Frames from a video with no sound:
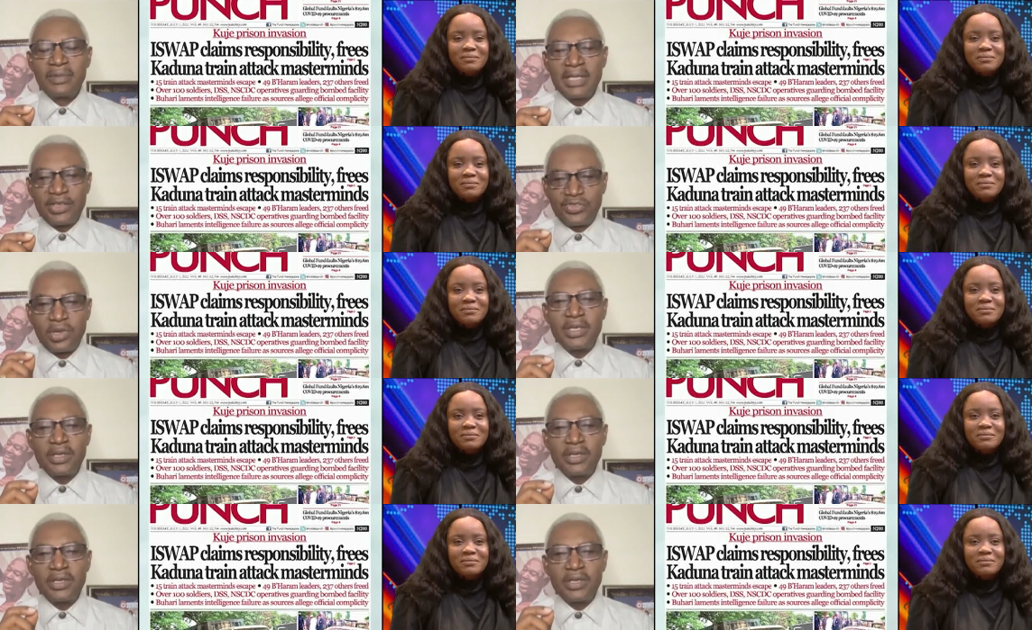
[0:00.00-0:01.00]
Speaker 1: There's
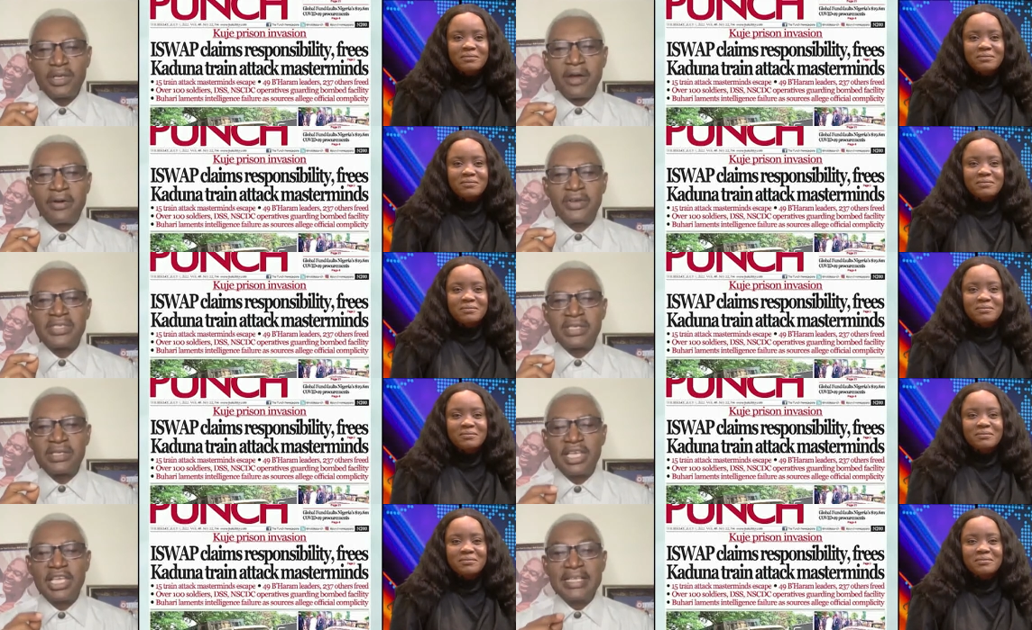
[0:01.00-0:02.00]
something called
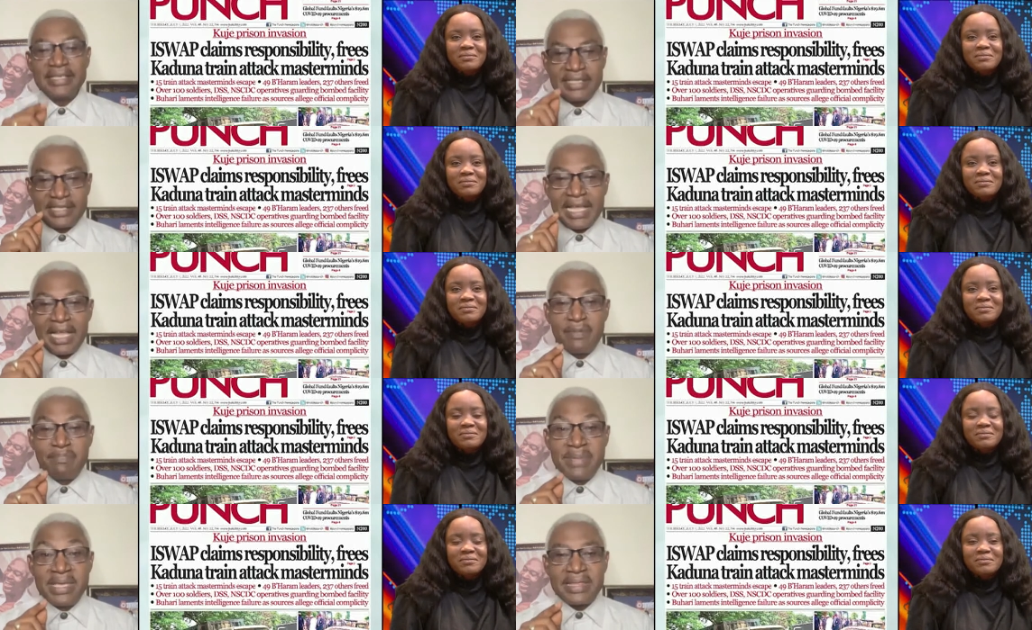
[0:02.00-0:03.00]
priorities. Tell
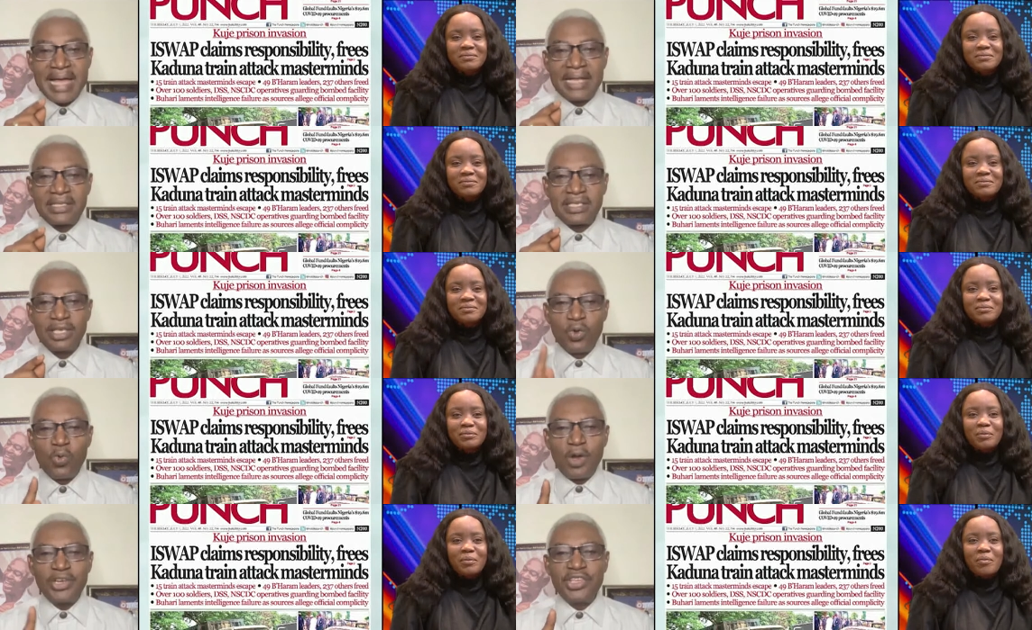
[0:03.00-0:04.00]
me that
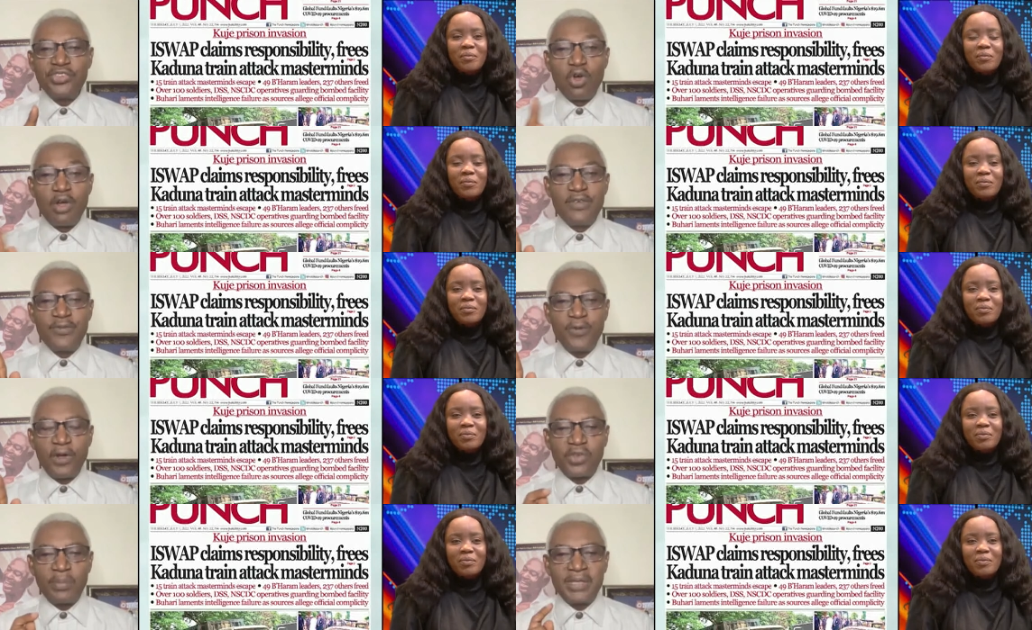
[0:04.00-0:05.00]
what he's going for
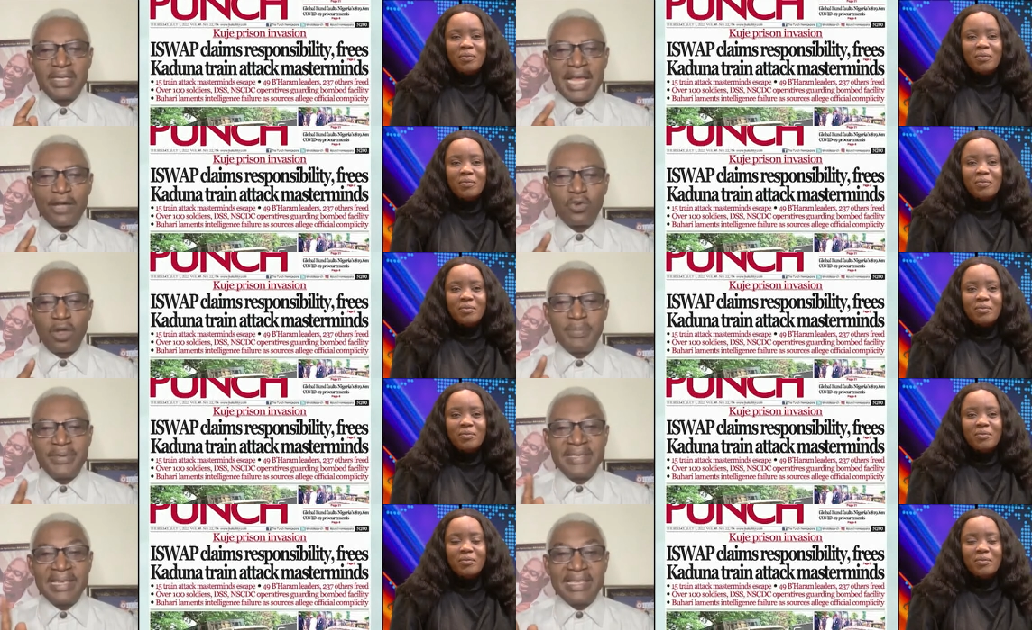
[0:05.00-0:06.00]
is something that could not be
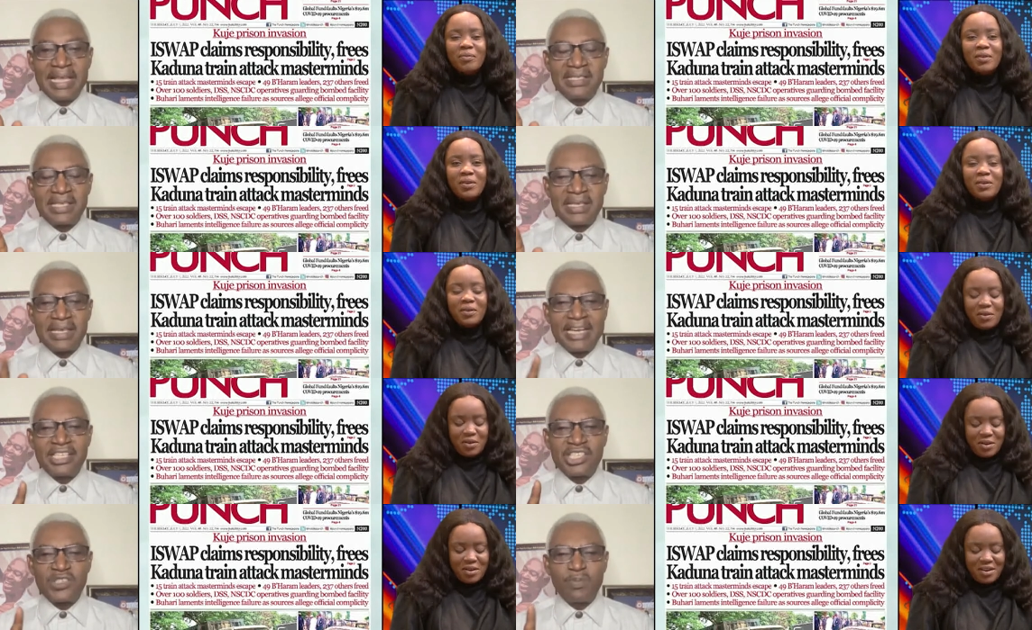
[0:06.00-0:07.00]
delegated, and
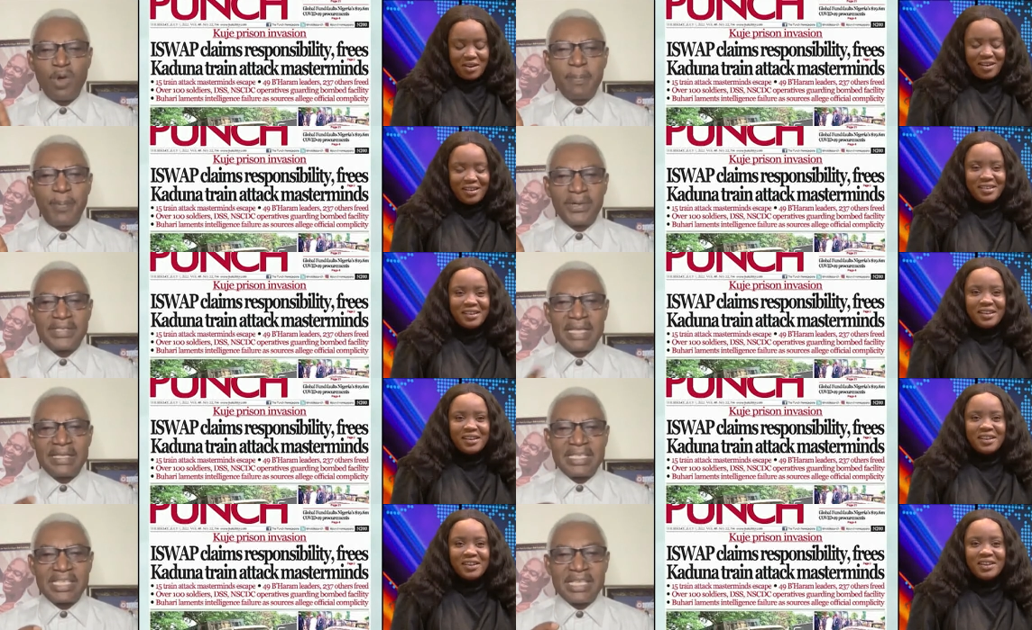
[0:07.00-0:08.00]
it is more important
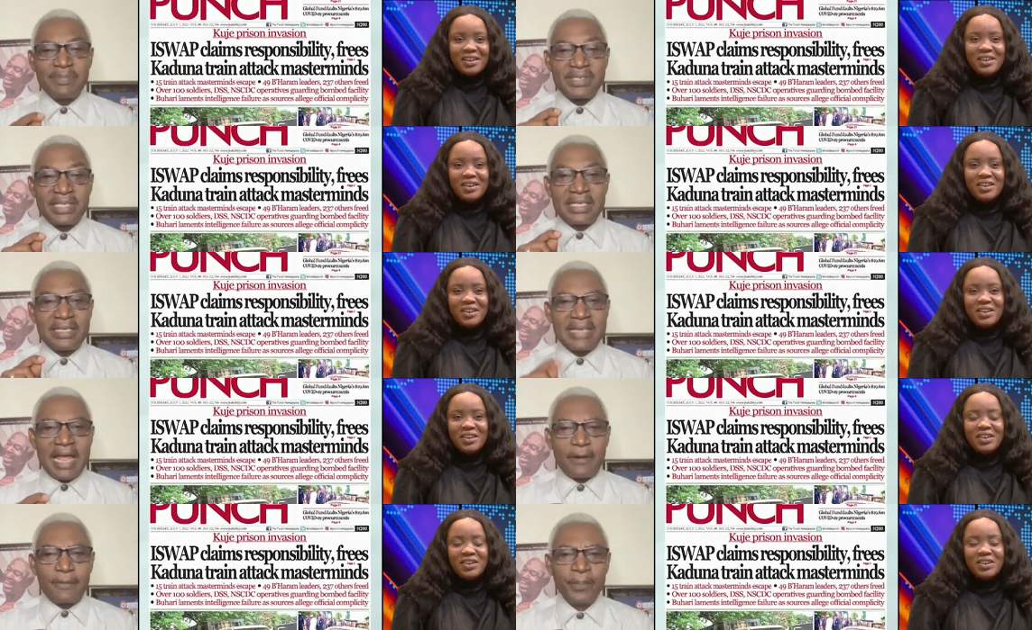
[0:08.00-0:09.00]
than him sitting
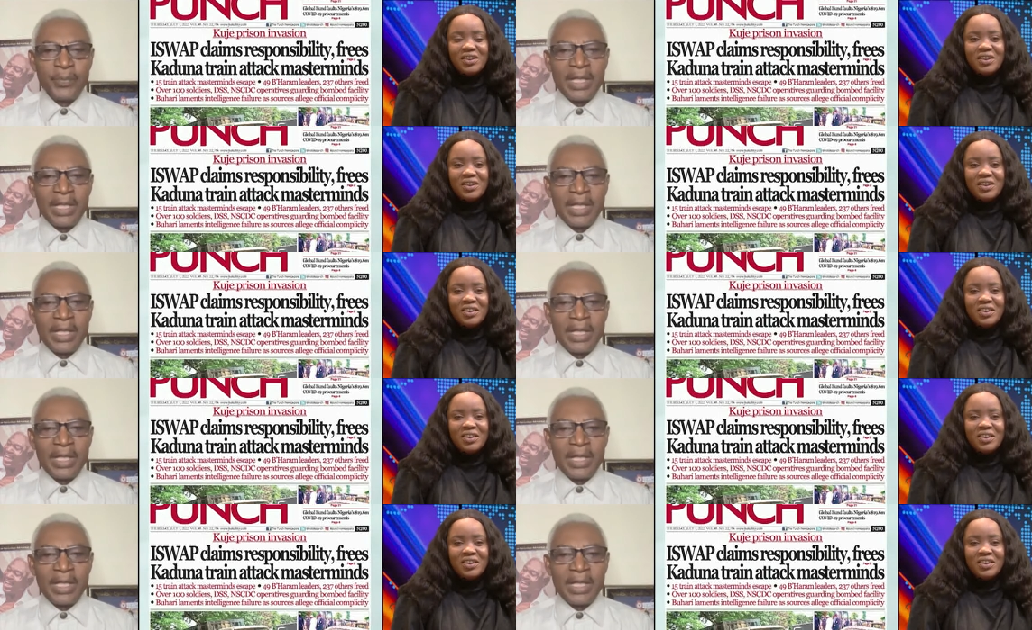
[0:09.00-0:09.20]
down